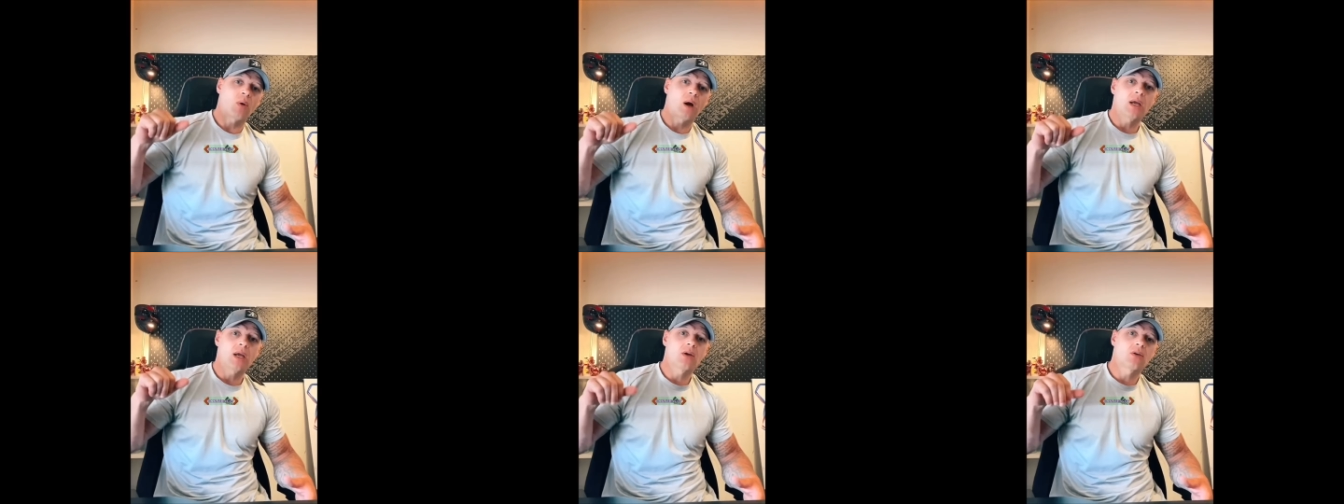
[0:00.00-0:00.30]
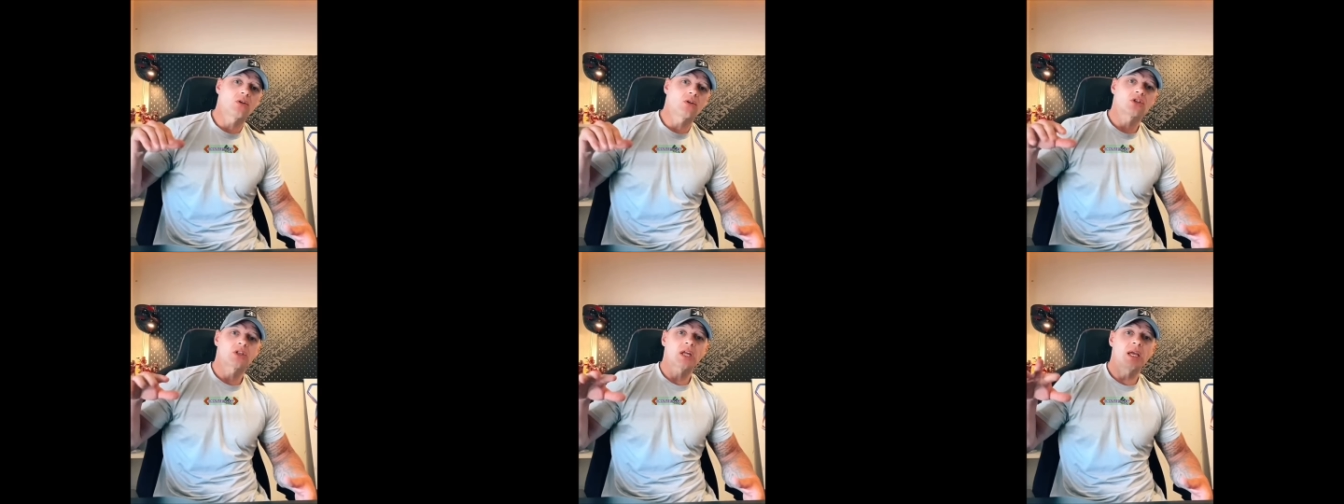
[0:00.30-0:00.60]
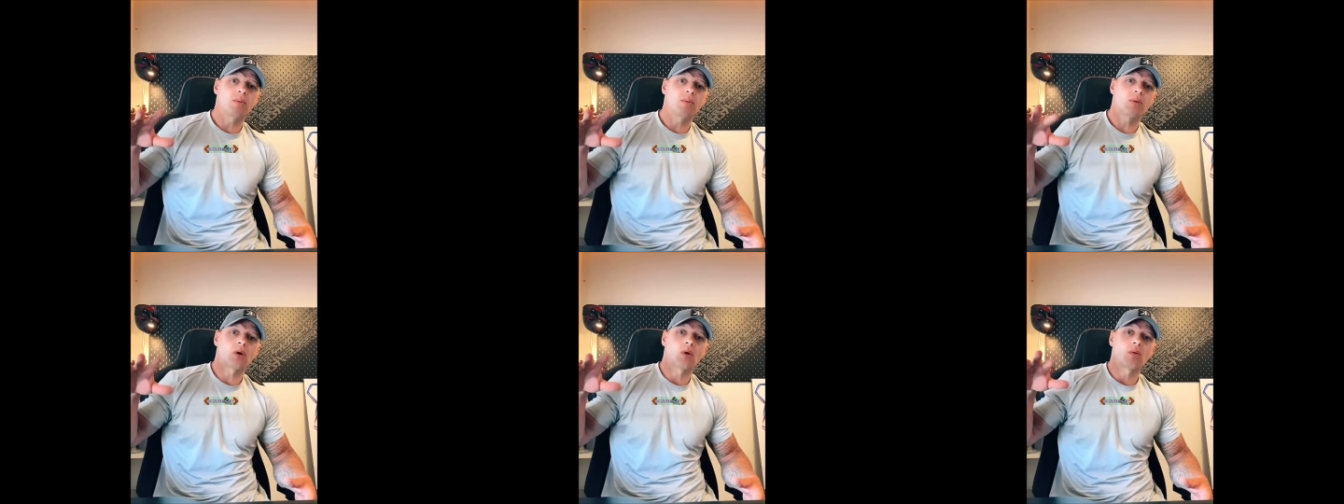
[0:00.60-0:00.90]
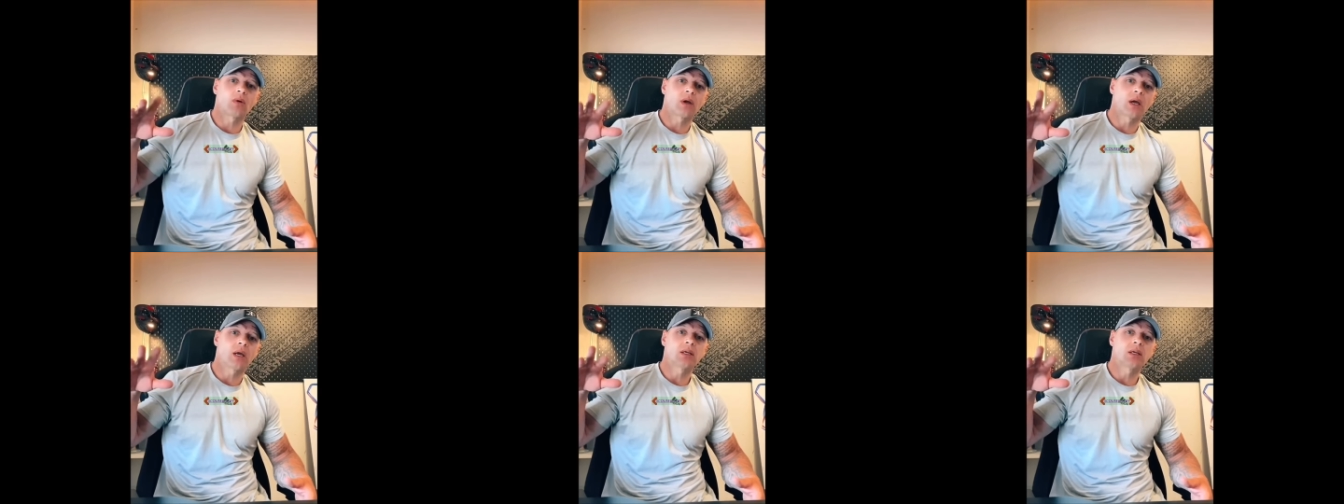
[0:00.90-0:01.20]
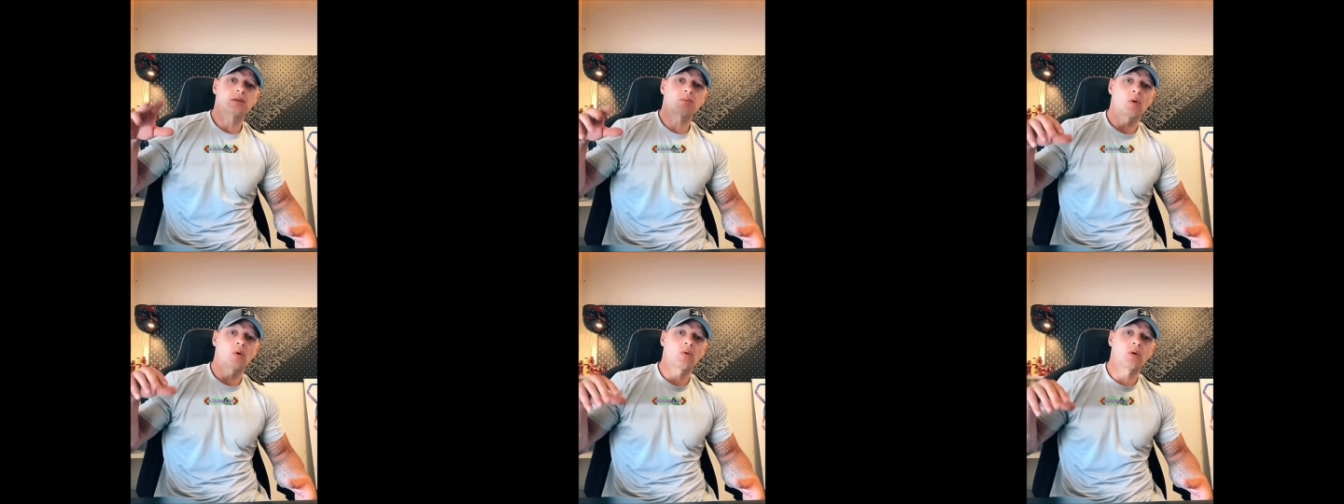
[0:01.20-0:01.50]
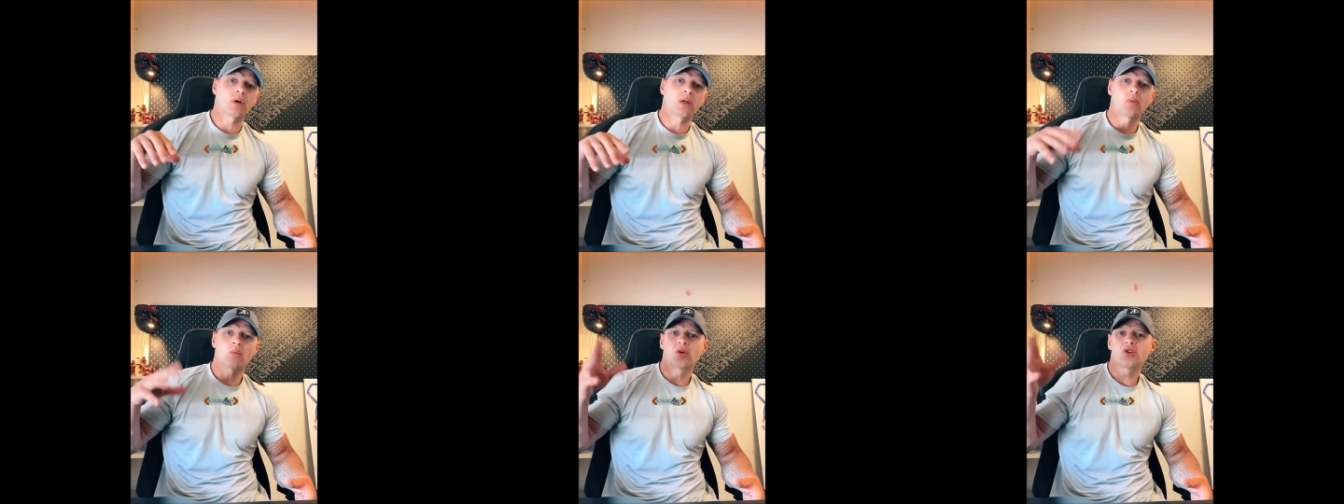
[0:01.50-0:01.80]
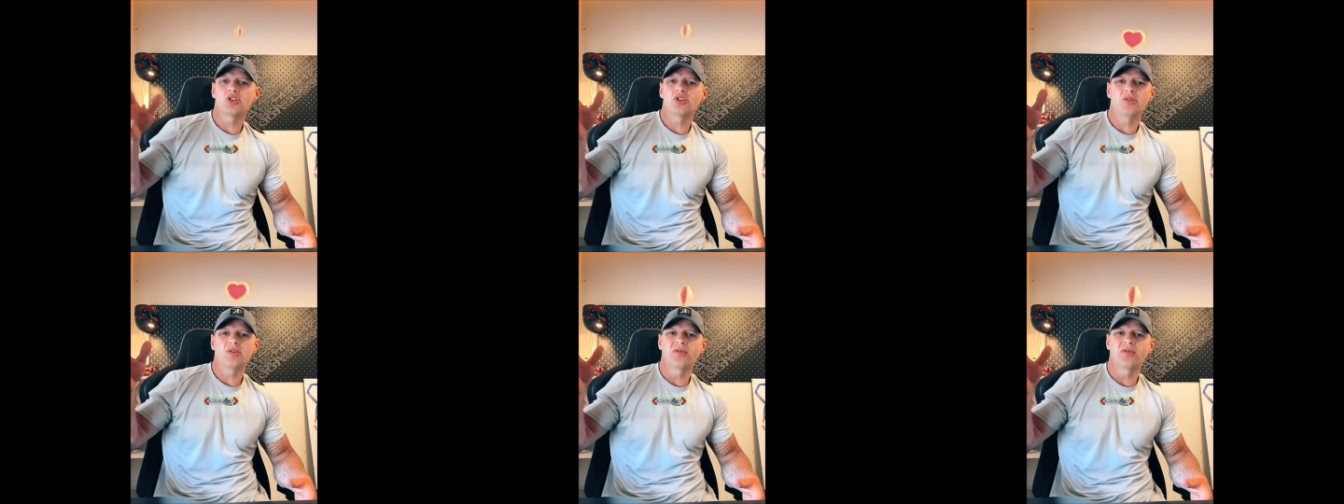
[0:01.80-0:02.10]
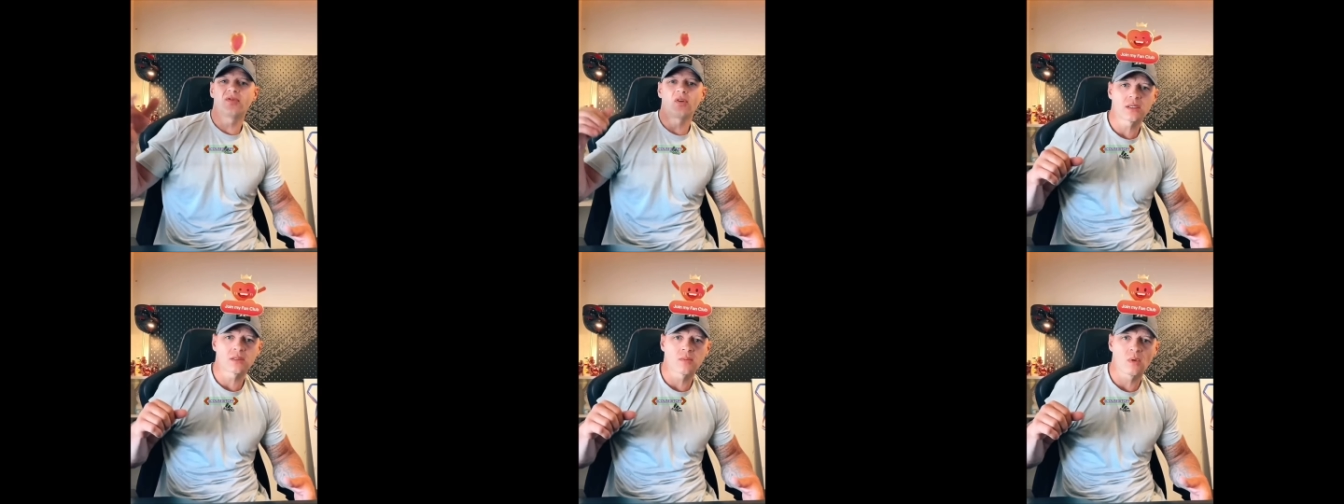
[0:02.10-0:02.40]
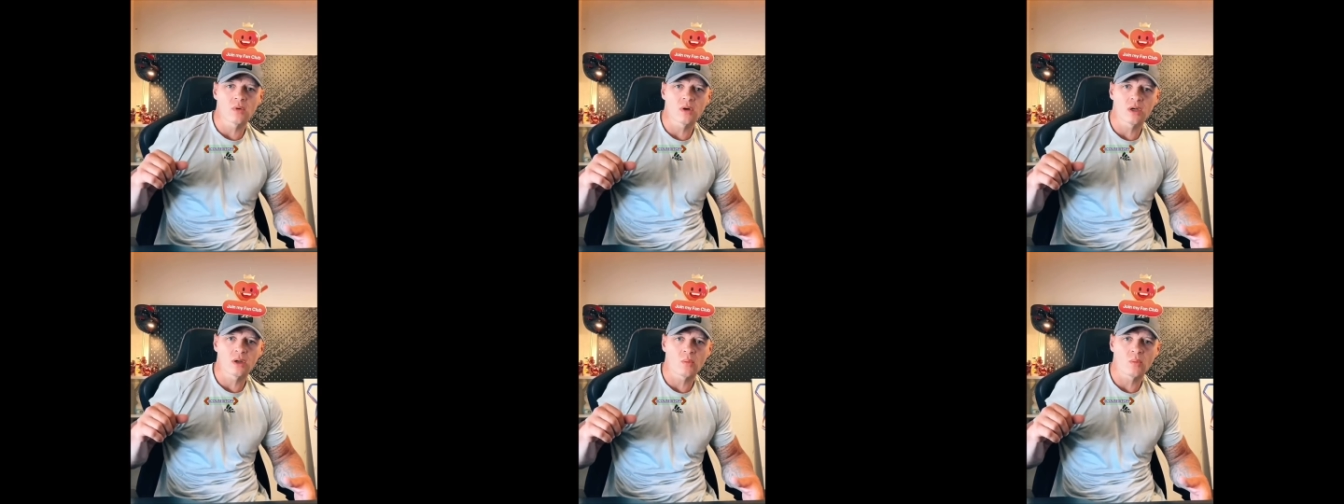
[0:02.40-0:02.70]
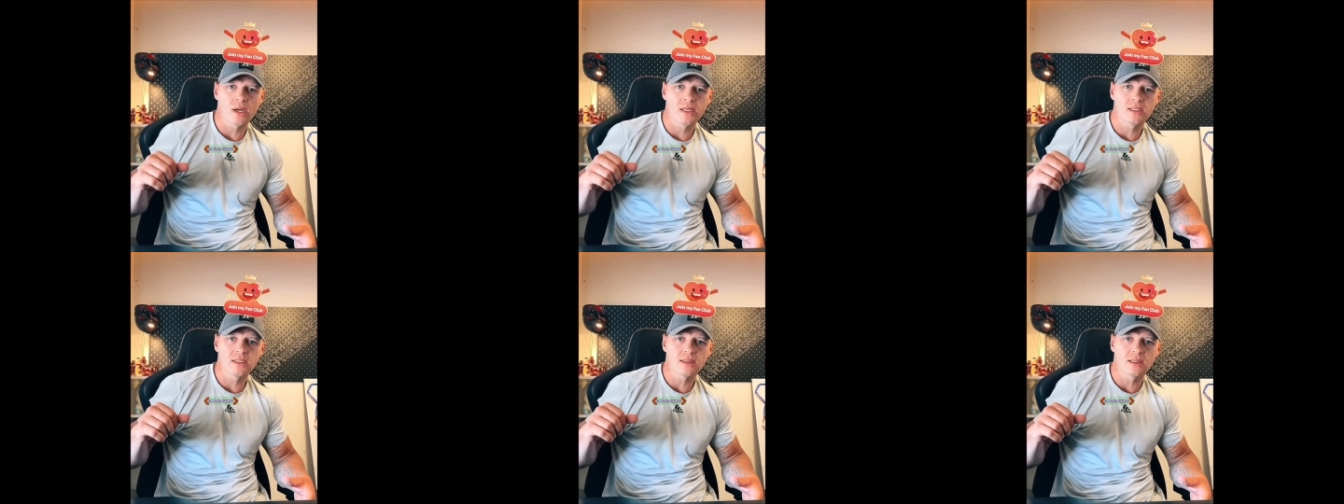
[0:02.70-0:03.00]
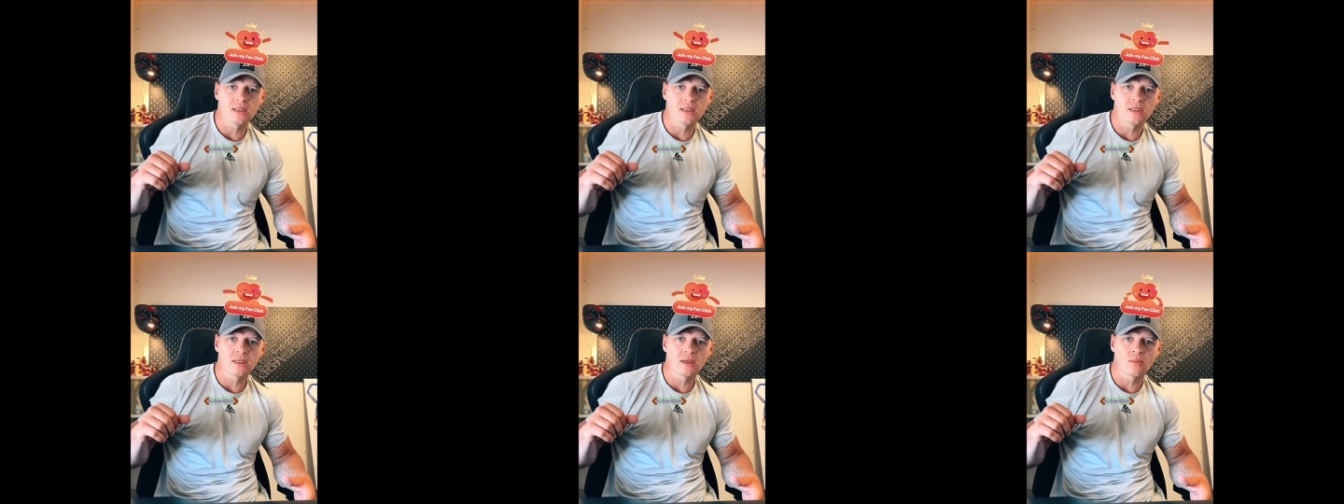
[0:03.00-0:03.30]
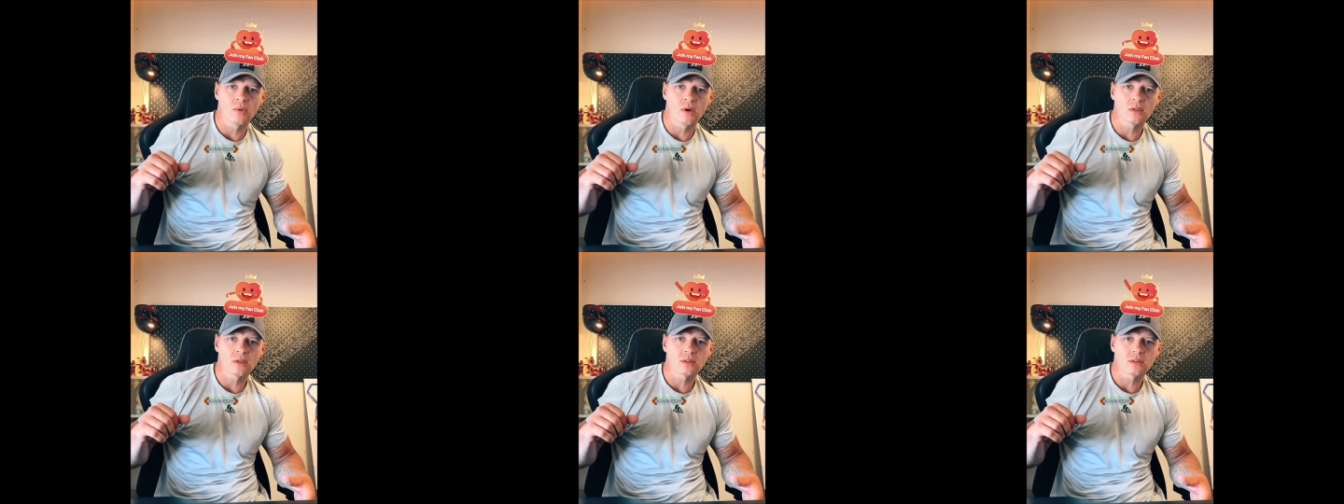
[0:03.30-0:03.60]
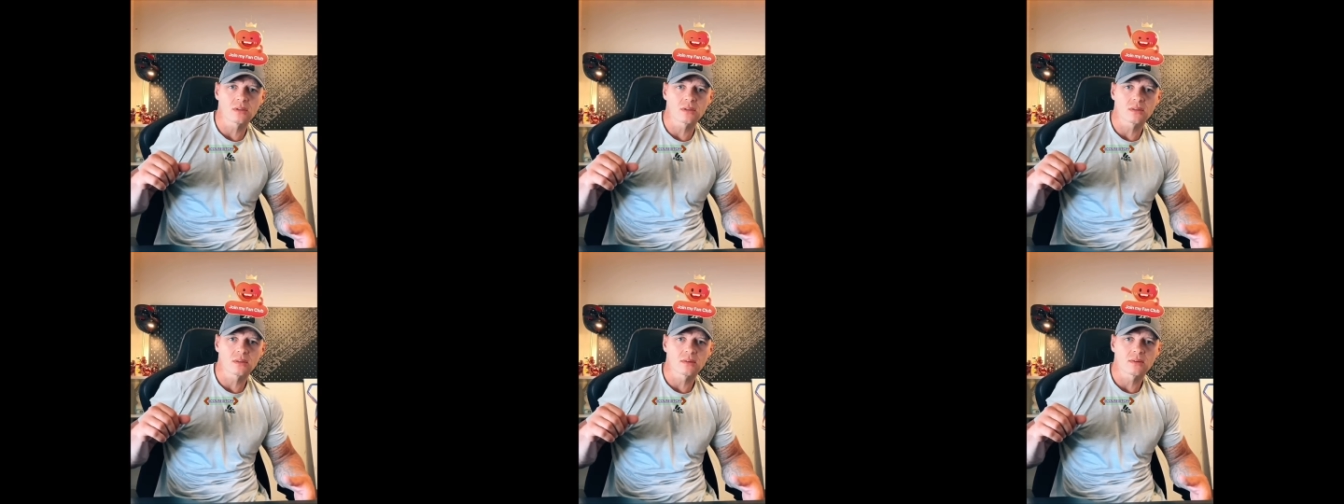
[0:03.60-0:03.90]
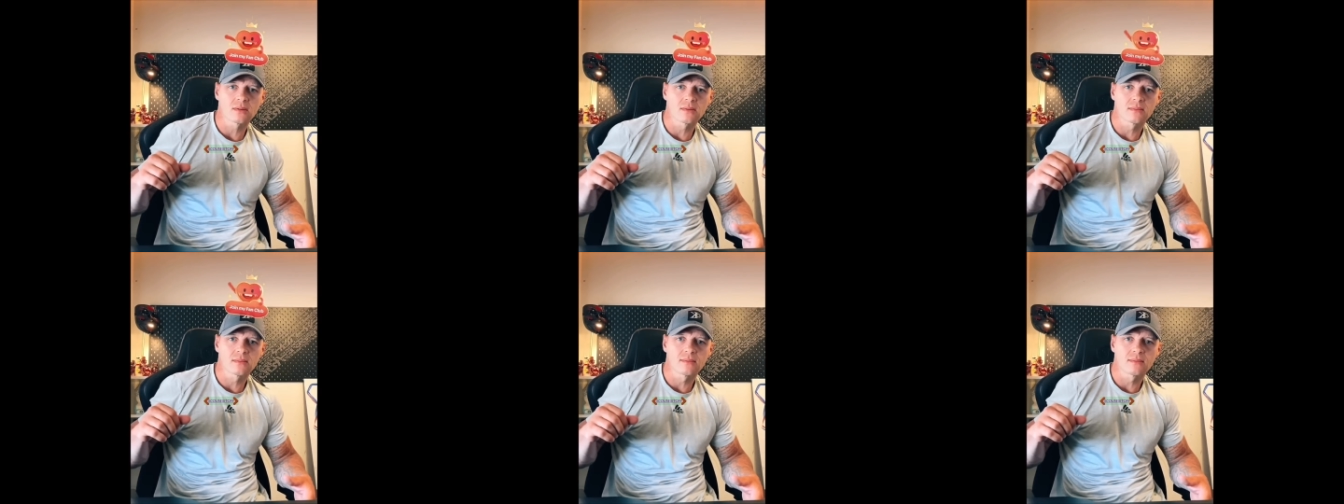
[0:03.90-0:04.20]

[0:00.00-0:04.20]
Why? Because they were okay smoking it. Was you okay smoking it? Why do you think you was?